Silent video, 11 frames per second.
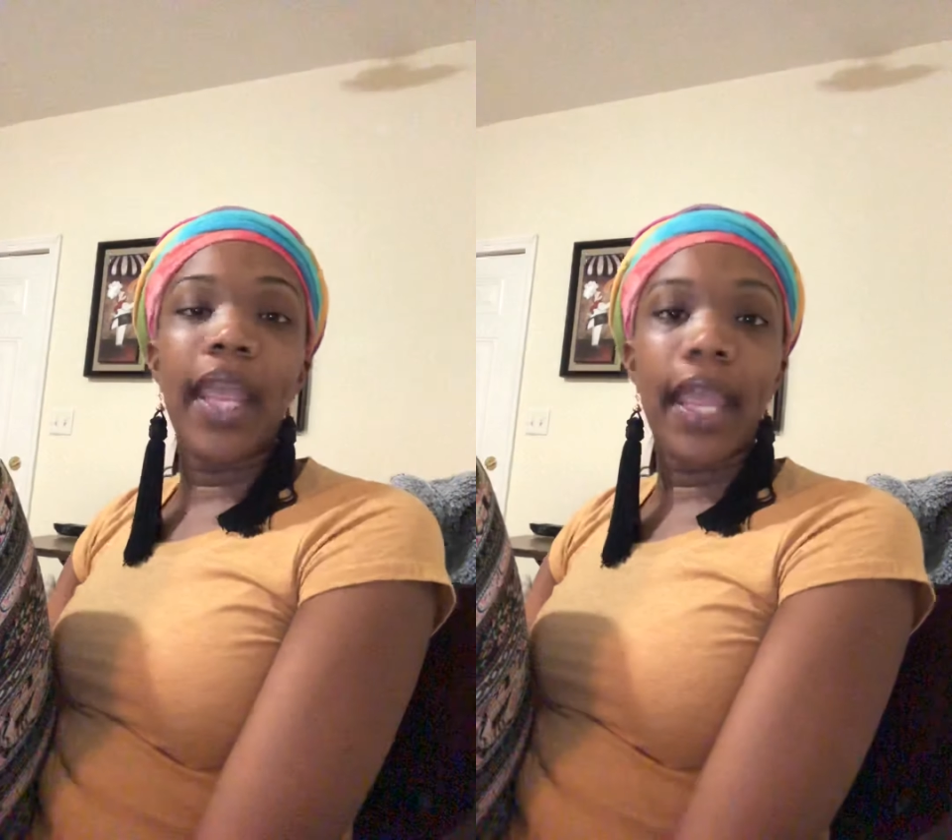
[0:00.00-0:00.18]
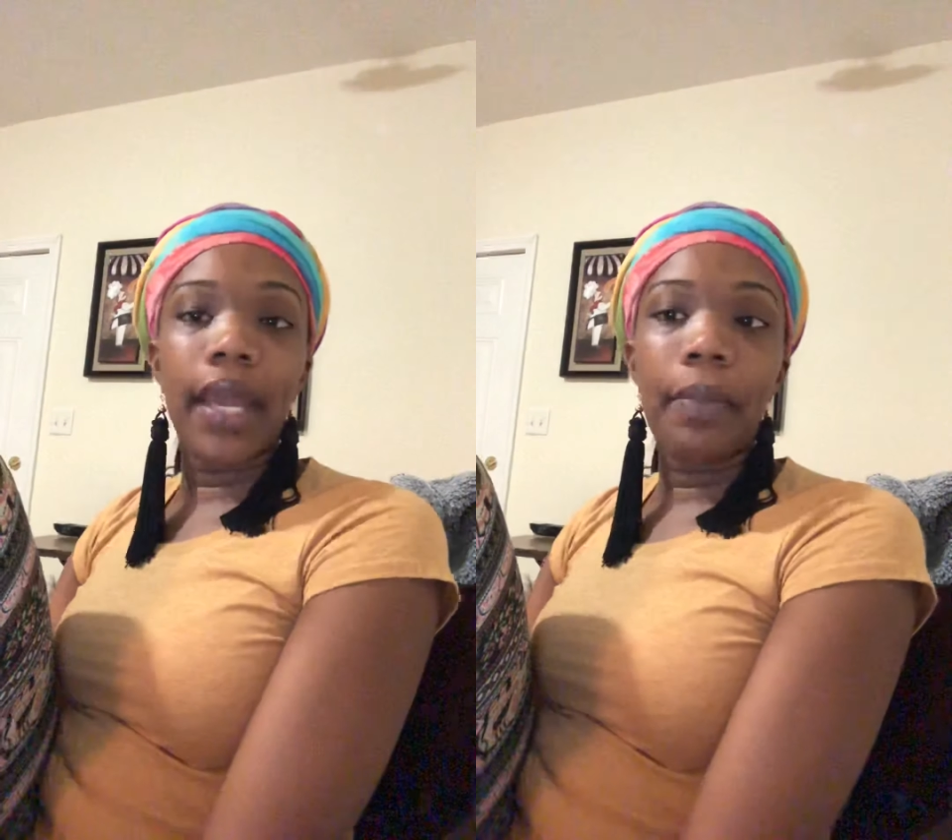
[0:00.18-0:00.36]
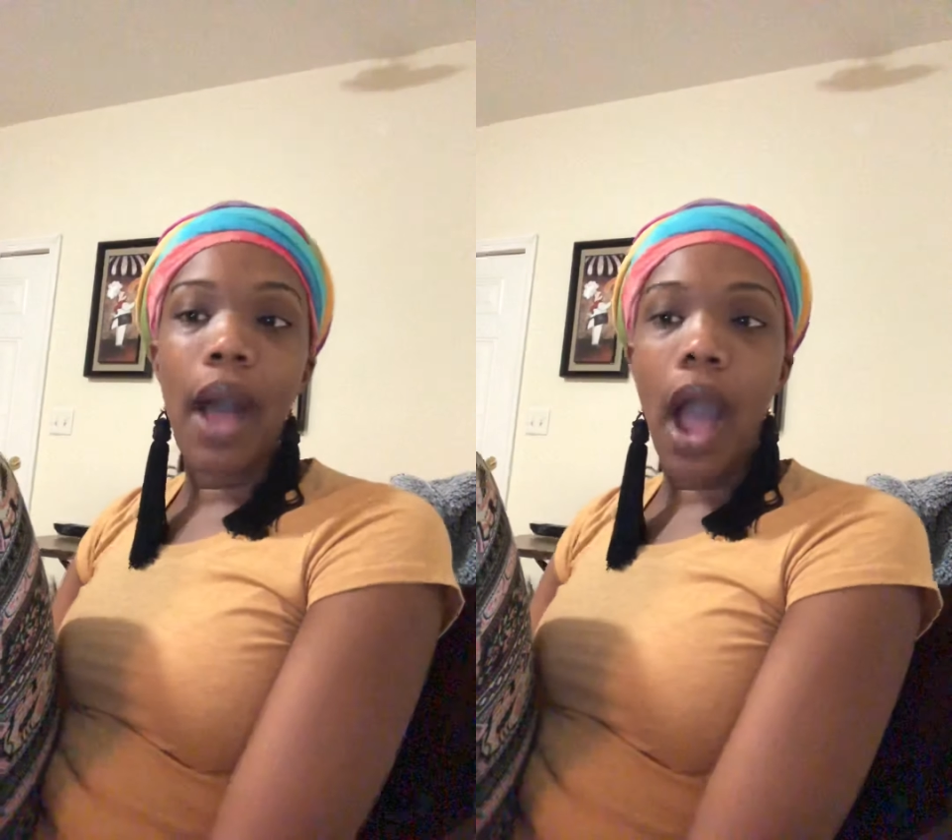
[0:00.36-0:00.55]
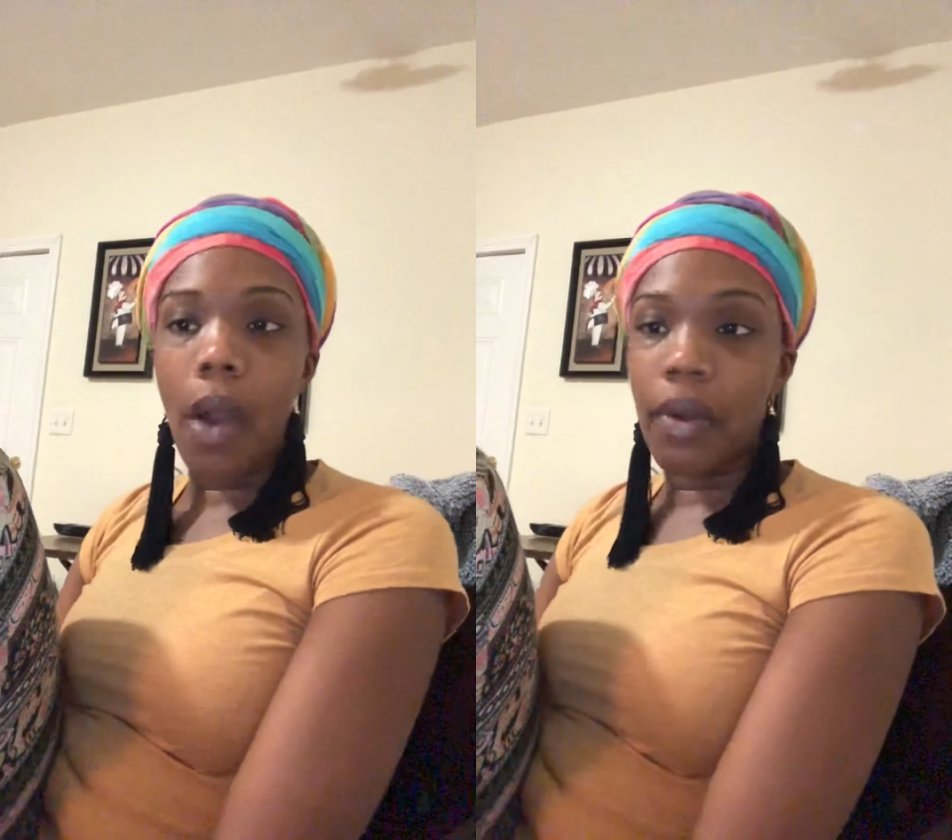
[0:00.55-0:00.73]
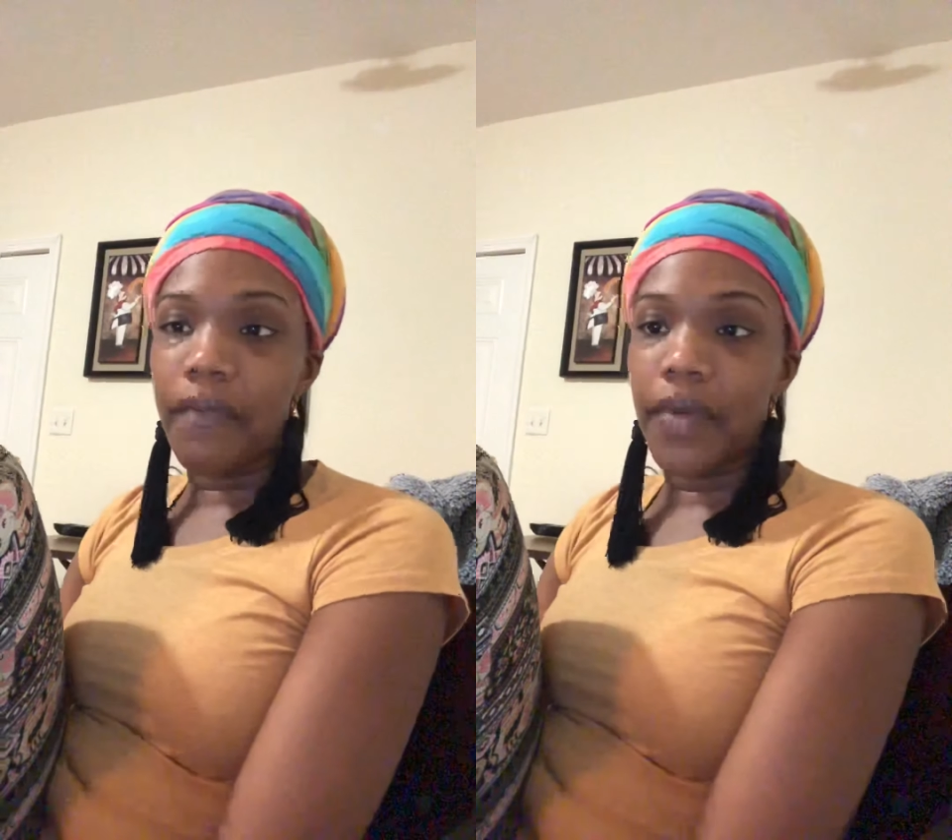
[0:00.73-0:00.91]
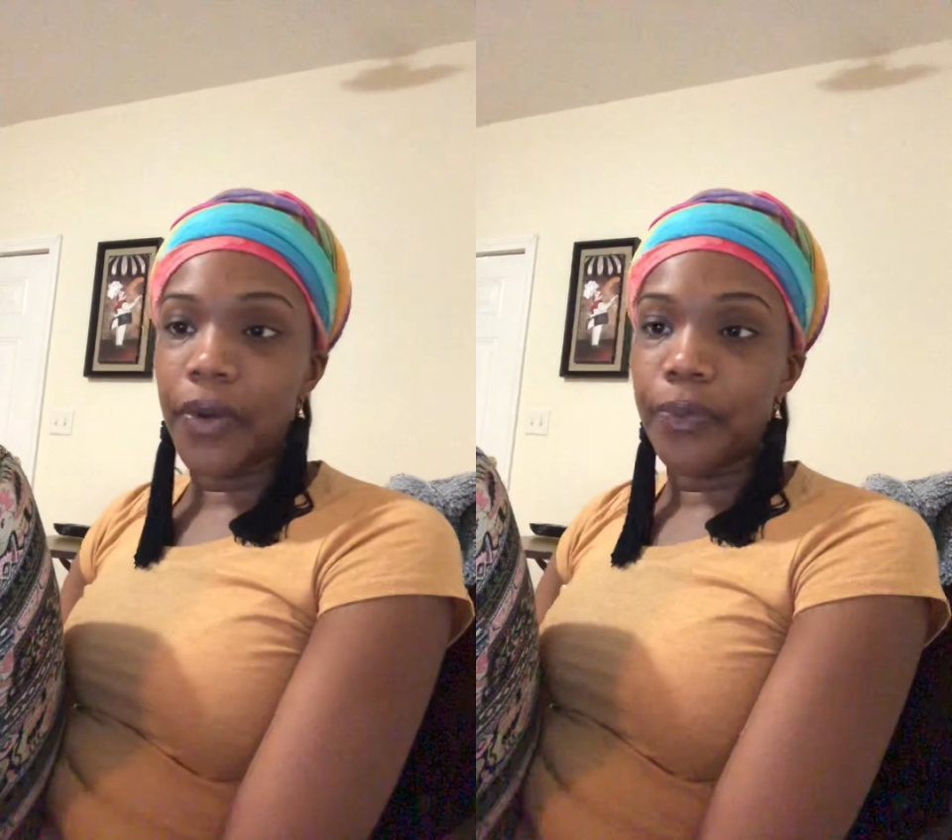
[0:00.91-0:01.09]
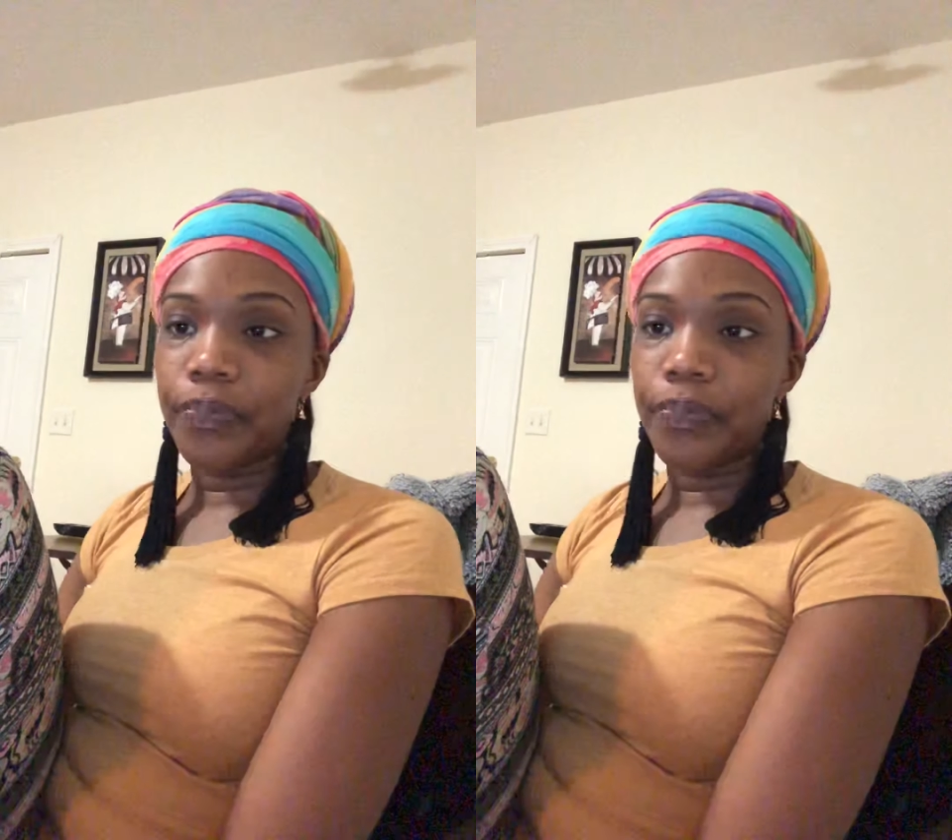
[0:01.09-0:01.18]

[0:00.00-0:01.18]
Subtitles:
and powerful.